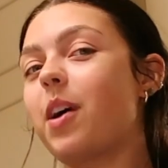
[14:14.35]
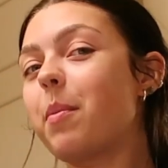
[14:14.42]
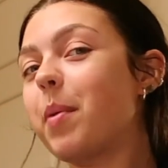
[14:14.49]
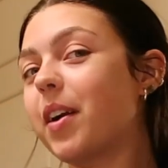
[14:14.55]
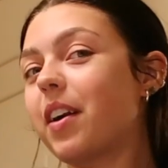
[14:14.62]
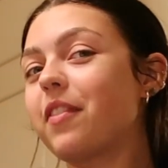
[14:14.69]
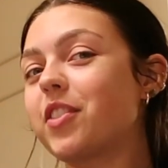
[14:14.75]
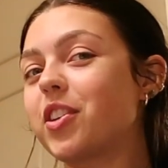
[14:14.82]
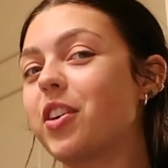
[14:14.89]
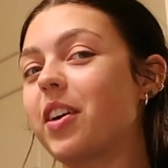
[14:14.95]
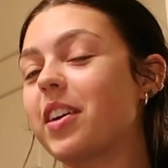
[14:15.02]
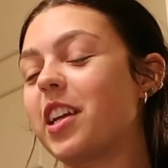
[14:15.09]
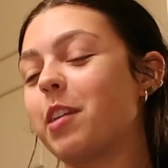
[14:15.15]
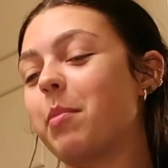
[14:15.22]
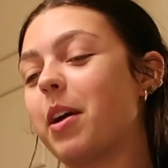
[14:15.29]
a lot better after
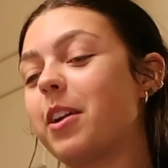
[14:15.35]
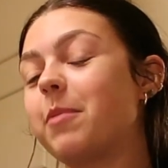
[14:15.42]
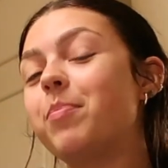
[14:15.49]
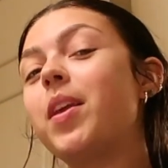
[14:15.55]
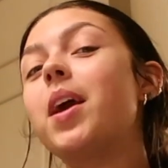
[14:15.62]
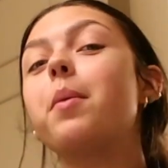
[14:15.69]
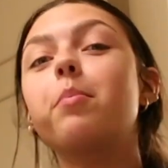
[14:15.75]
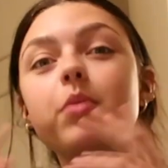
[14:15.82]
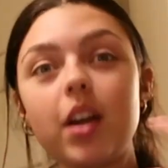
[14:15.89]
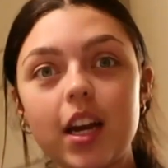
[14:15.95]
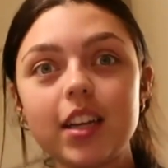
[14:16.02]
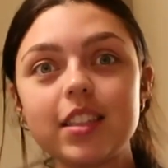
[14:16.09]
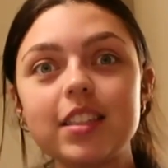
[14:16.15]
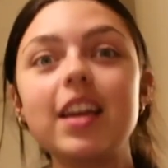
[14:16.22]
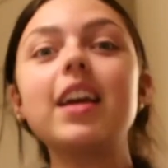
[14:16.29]
talking about it.
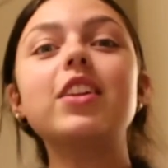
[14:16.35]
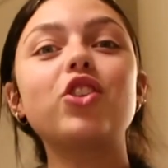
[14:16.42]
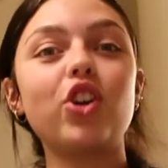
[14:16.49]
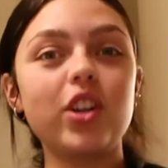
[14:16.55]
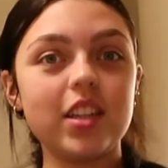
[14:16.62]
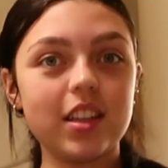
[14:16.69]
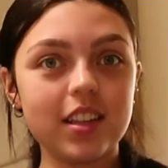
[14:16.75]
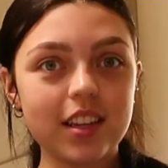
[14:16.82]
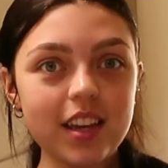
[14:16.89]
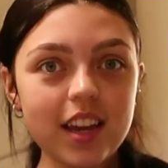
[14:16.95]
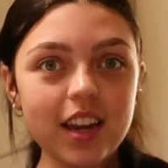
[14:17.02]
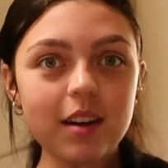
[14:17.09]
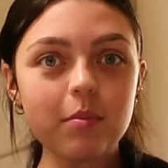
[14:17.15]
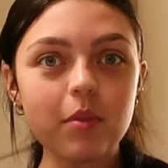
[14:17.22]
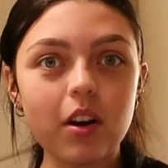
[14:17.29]
Plus, talking to the
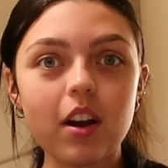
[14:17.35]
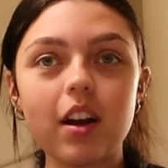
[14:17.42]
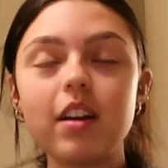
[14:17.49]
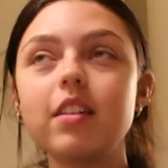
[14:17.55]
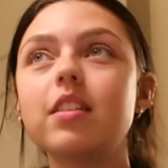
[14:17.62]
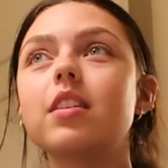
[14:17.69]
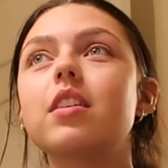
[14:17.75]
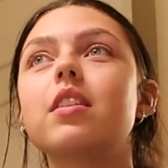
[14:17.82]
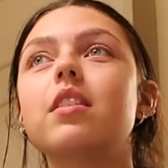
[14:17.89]
camera,